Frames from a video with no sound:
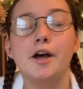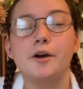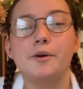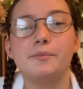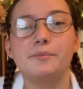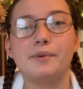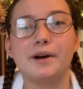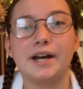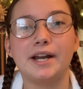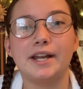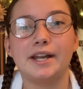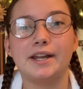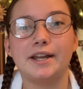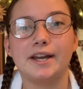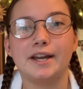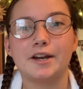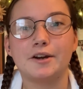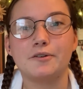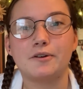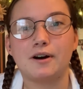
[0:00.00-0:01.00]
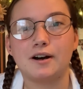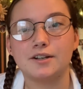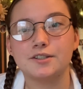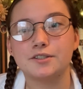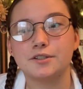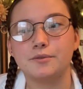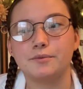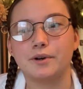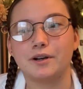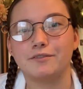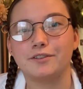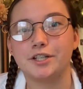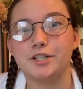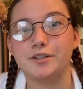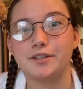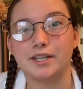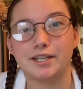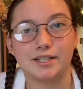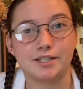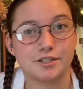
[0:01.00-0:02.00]
but also whenever
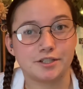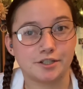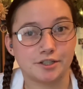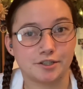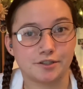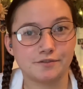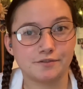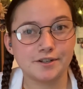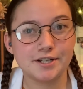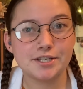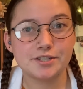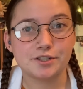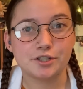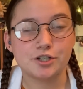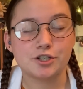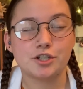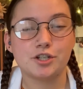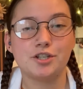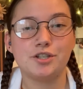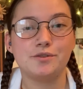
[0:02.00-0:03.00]
you get into your research,